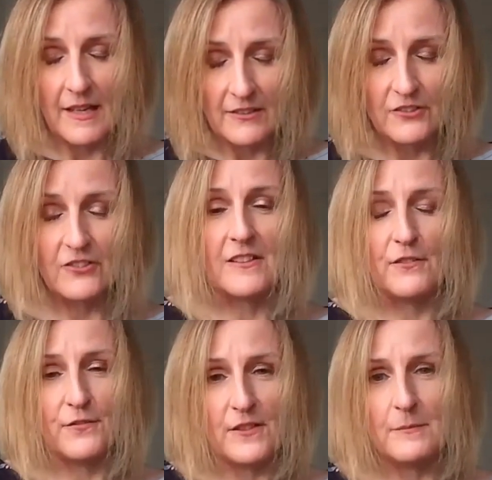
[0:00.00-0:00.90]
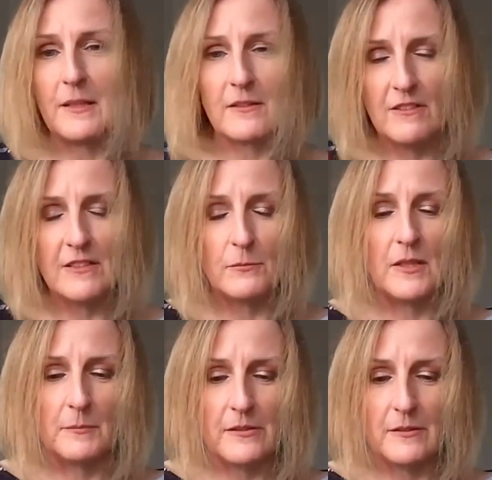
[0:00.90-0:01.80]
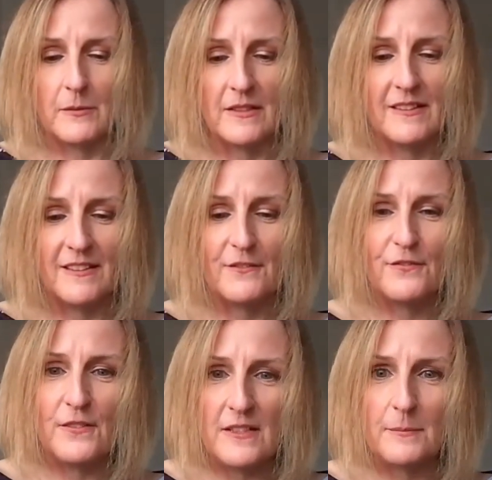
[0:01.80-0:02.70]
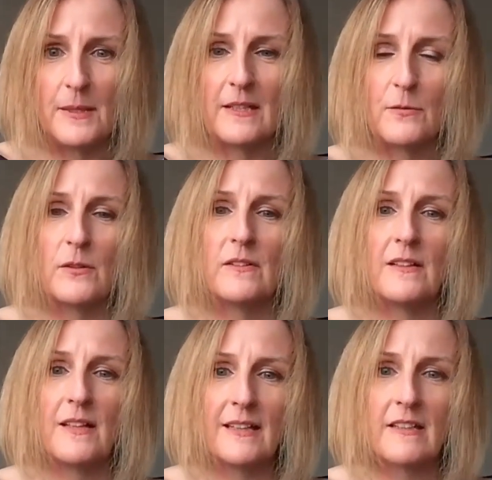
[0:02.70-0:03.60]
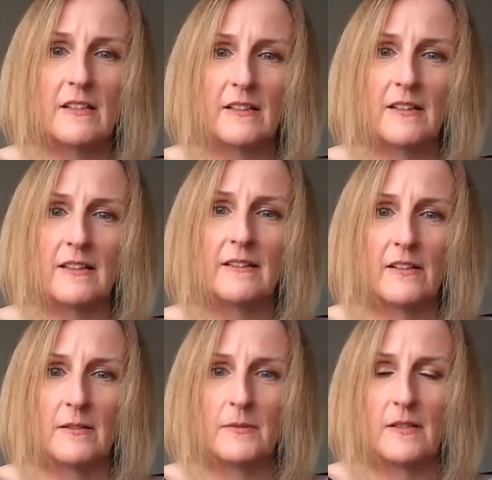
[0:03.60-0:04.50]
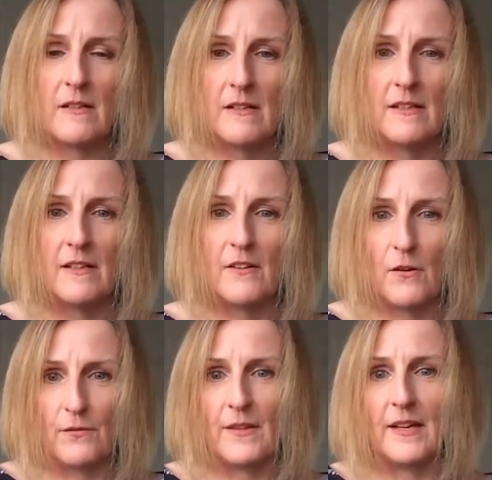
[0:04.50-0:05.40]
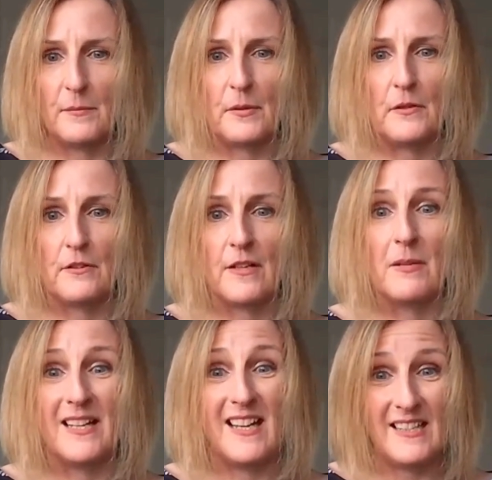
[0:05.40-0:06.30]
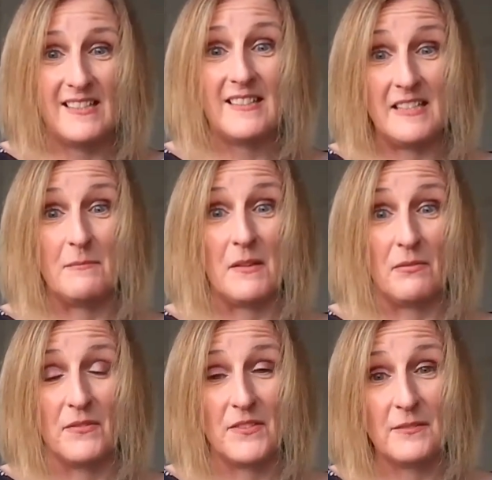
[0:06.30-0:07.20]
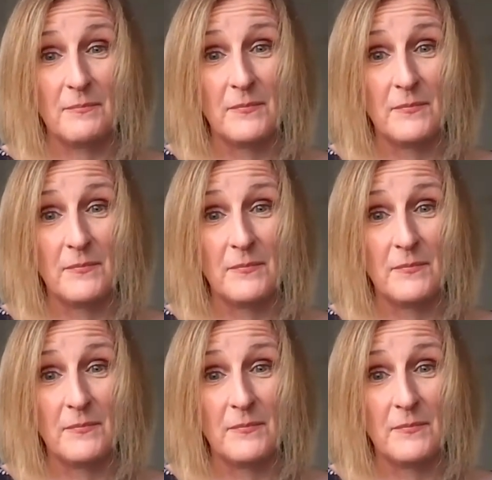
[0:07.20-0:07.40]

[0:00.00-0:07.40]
actually the feedback, the reason why I'm going with this is the feedback was that cut their time to hire on that program by 18 months.